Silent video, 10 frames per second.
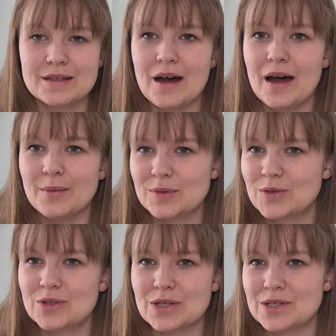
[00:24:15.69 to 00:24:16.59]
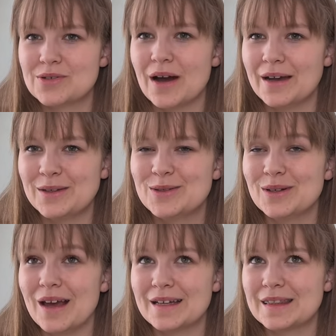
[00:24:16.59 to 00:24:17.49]
I'm just trying to
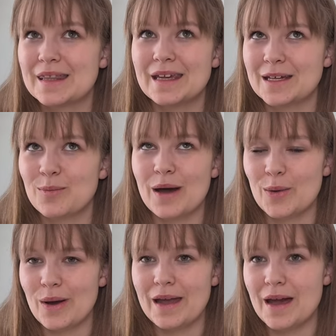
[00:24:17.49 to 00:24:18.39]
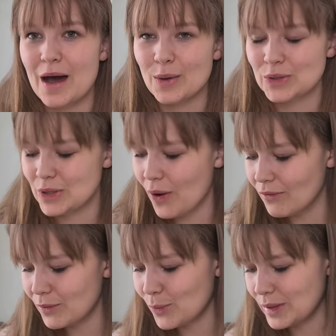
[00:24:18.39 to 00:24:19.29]
like think my way out
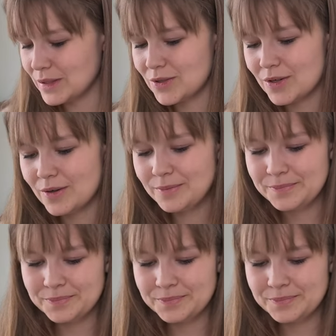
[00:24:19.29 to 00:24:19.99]
of winter.